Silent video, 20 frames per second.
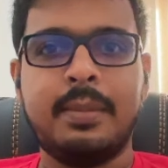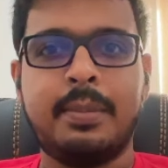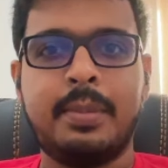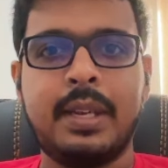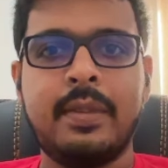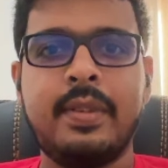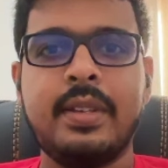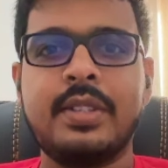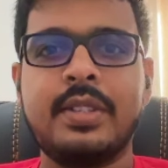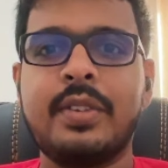
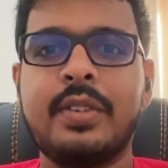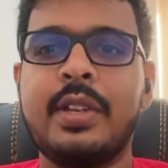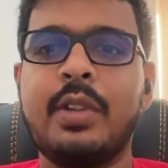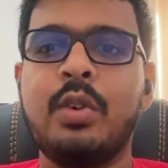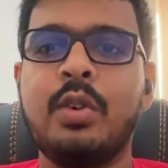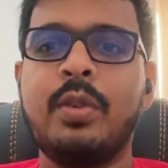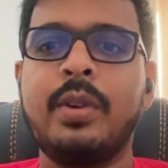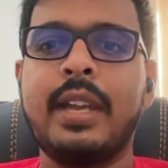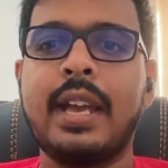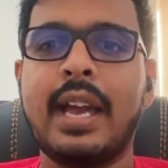previous
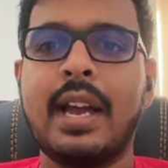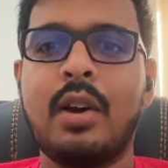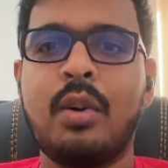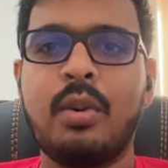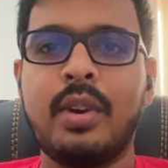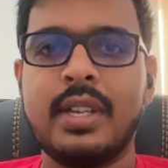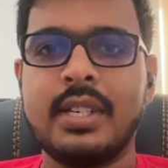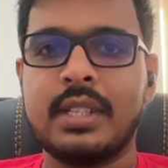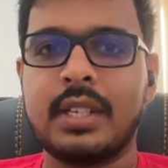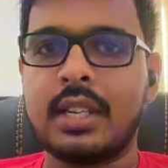video we
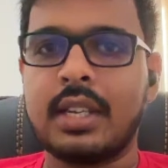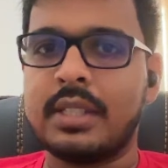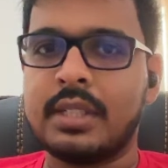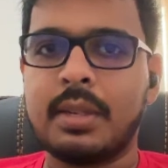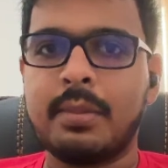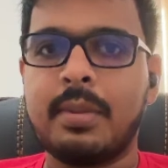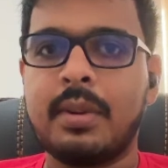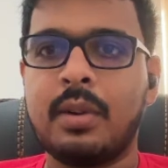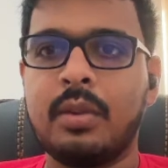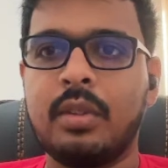have discussed
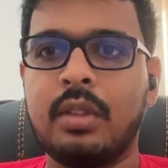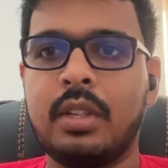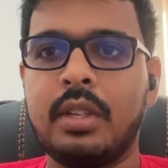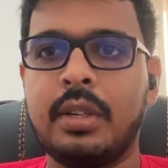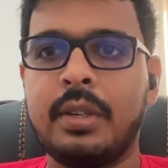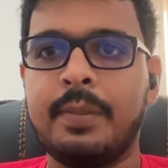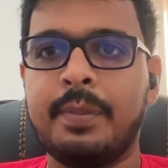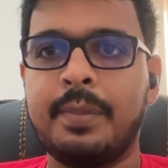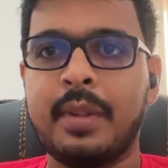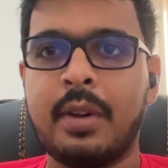about
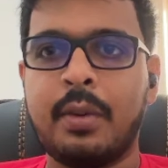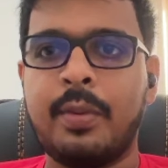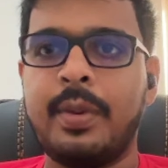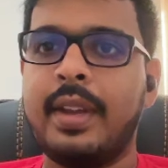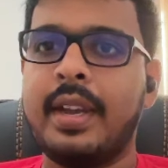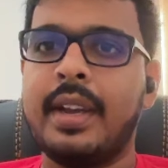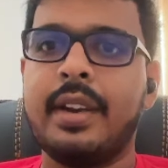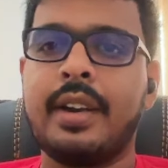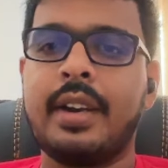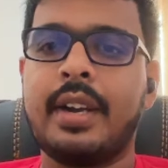how we
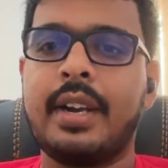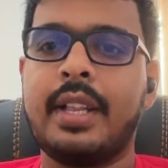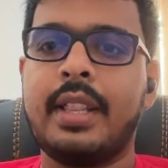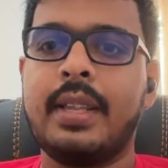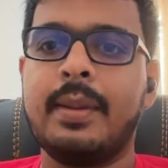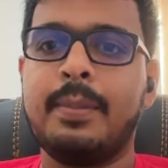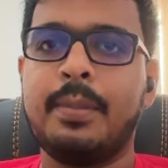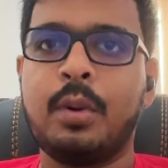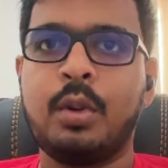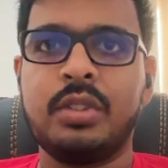can write
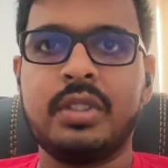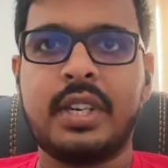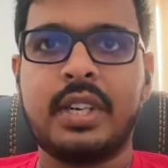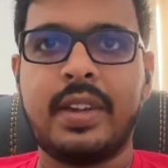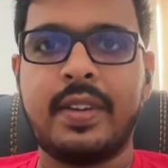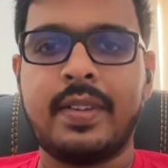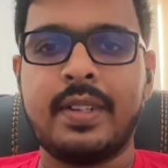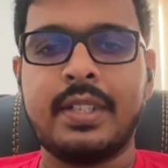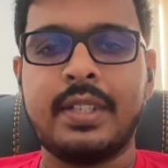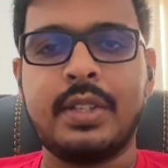the post
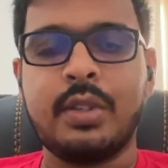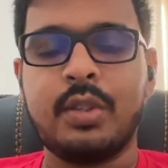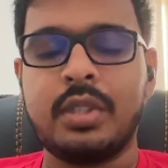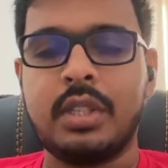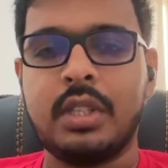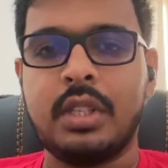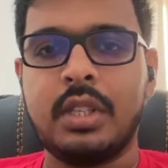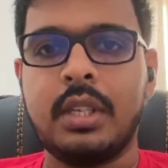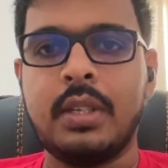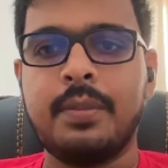request
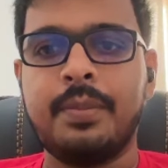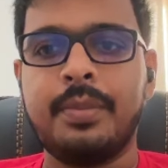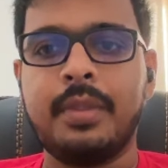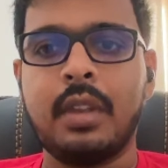using the